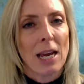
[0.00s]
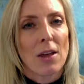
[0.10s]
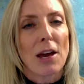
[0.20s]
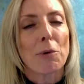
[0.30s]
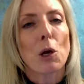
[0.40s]

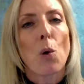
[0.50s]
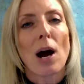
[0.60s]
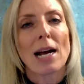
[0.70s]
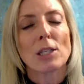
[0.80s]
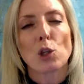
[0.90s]
That
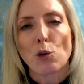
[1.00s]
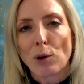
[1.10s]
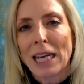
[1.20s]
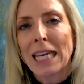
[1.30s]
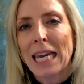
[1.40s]
requires
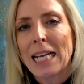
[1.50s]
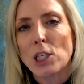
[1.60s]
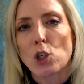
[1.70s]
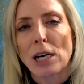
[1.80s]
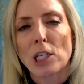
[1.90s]
3 key
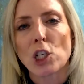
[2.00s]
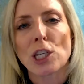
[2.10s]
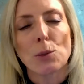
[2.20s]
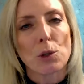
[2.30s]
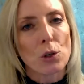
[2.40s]

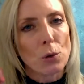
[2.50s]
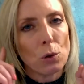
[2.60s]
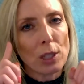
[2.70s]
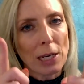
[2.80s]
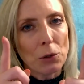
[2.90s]
strategies, which are all
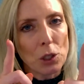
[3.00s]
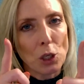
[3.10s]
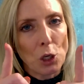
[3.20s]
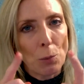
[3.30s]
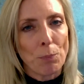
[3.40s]
down to
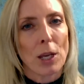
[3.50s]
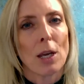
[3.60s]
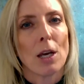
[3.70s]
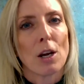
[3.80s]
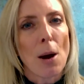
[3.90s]
you.
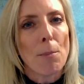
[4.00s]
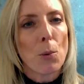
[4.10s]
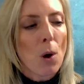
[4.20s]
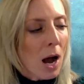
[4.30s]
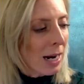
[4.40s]
Number
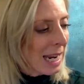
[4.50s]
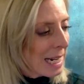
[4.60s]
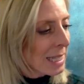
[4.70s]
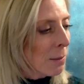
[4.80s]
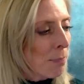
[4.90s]
1,
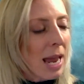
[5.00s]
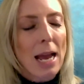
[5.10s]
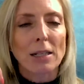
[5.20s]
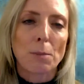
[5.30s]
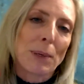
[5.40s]
it's
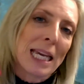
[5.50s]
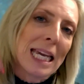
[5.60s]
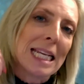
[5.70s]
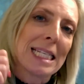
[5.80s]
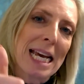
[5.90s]
about being
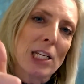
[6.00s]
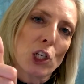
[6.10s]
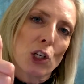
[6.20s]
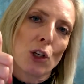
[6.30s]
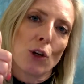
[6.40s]

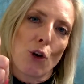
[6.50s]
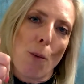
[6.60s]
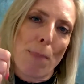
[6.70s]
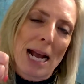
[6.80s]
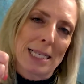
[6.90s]
intentional, not
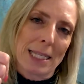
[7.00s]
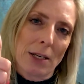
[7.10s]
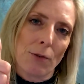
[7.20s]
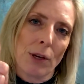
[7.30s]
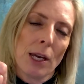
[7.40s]
passive.
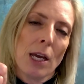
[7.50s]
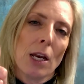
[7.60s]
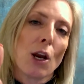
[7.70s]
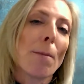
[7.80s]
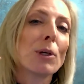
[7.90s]

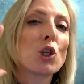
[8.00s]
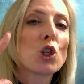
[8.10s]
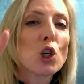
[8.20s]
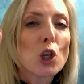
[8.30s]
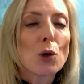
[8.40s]
Number
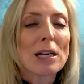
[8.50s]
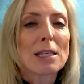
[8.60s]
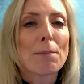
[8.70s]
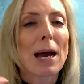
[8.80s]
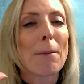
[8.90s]
2, it's
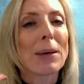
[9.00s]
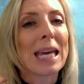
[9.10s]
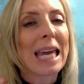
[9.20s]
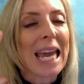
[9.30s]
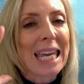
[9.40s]
about
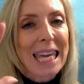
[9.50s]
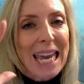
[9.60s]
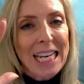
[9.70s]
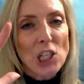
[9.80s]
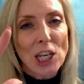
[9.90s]
being
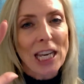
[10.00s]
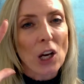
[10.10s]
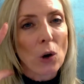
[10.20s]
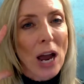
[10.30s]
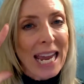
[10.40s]
engaging,
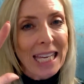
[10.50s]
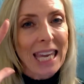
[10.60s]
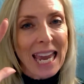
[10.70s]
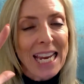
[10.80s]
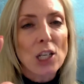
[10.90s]
or
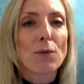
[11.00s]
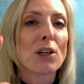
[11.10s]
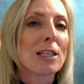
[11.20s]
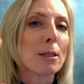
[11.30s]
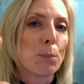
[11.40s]
engage
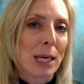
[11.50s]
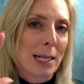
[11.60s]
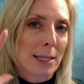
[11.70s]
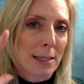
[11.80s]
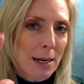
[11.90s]
versus being
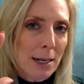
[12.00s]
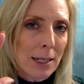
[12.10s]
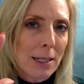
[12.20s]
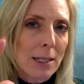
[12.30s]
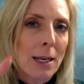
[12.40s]

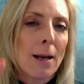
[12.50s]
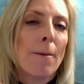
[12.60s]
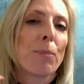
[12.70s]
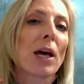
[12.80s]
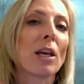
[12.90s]
silent.
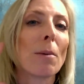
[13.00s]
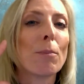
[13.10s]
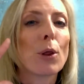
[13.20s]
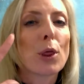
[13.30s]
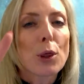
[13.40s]
And
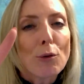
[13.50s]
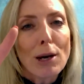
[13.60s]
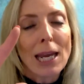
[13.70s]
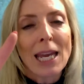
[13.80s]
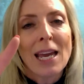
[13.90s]
number
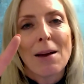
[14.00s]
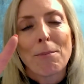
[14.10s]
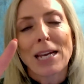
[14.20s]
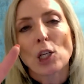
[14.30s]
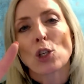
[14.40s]
3,
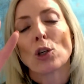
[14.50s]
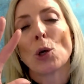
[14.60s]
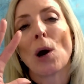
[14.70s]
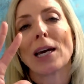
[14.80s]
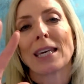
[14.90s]
make sure you
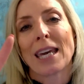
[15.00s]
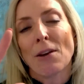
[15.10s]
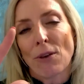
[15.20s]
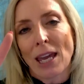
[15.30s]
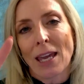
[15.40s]
are
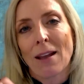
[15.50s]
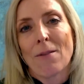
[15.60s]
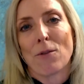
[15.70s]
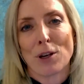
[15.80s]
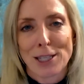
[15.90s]
giving
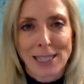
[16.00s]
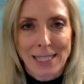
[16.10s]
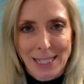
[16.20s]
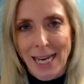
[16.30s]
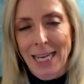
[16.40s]
versus
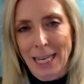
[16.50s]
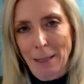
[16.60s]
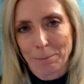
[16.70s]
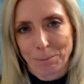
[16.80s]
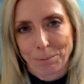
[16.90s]
taking.
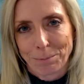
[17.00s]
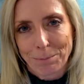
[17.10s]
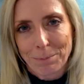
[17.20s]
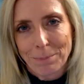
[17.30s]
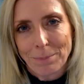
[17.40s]

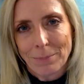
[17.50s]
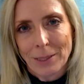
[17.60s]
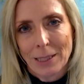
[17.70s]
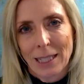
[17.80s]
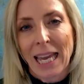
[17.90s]

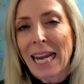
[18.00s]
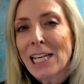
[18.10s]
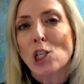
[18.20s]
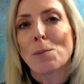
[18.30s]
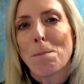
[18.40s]

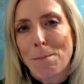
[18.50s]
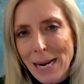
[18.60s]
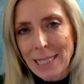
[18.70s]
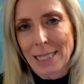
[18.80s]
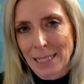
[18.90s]
Connection
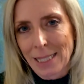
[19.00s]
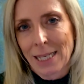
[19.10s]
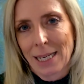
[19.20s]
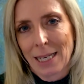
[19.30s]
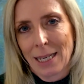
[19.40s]
matters.
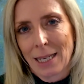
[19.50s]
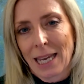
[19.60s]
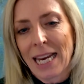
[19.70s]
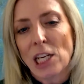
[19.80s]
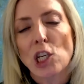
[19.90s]

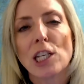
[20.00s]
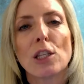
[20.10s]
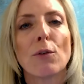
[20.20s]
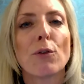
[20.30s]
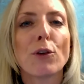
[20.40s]
Connection is the
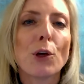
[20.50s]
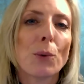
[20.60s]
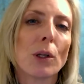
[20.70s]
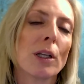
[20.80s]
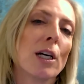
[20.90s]

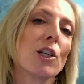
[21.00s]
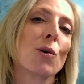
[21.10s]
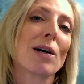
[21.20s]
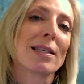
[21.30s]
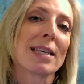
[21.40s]
fuel to
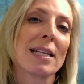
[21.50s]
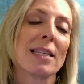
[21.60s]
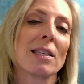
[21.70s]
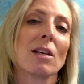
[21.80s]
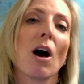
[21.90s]
our
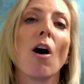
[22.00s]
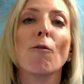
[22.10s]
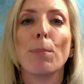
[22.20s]
sense of